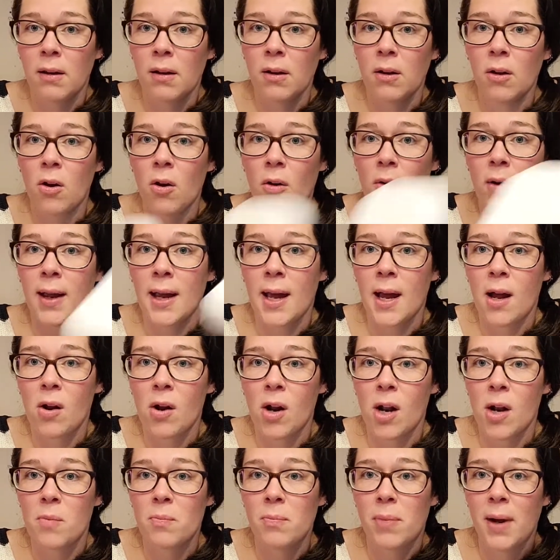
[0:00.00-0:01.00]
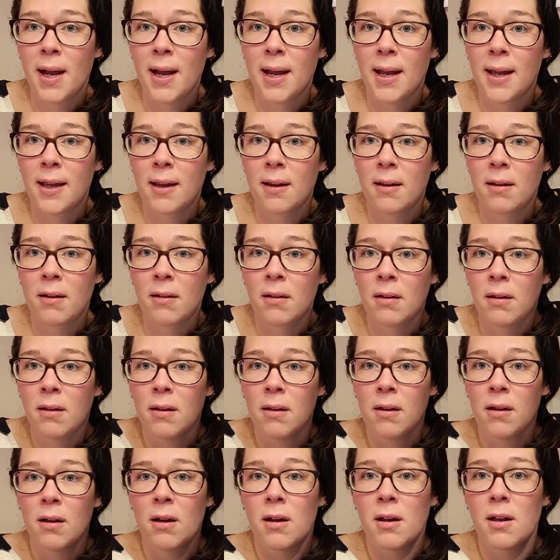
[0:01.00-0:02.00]
going out and buying
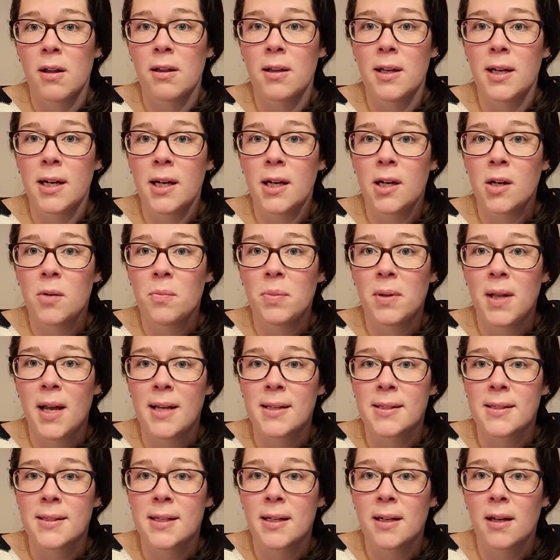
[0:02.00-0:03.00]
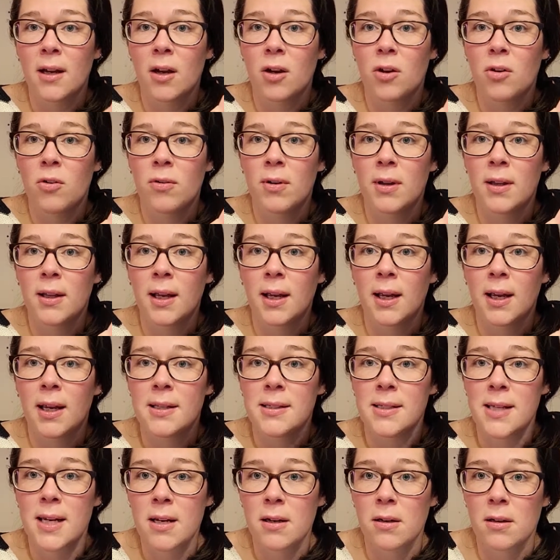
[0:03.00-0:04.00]
clear plastic acrylic
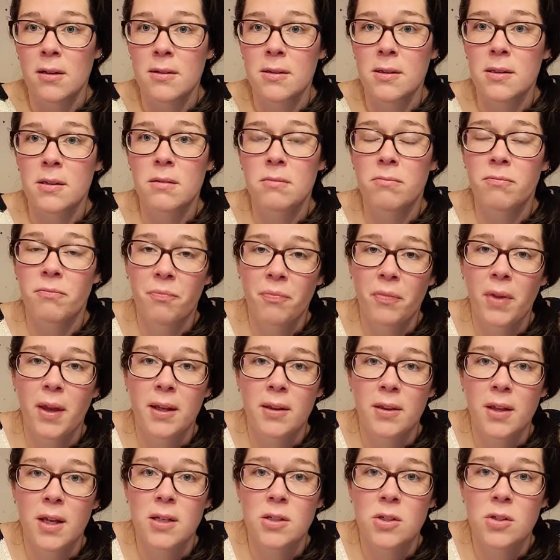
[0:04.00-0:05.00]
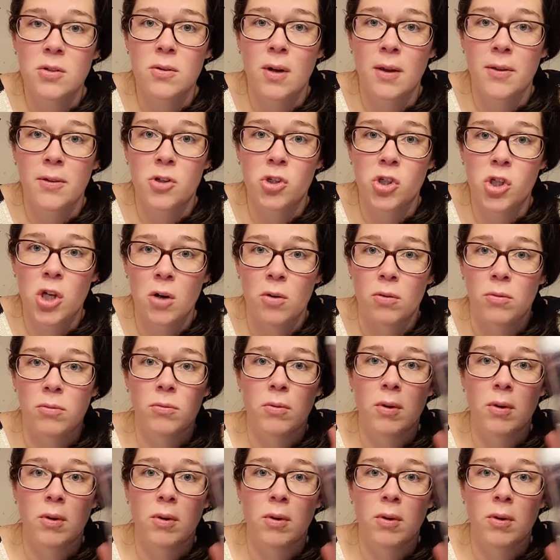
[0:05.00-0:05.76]
containers like they do on the show,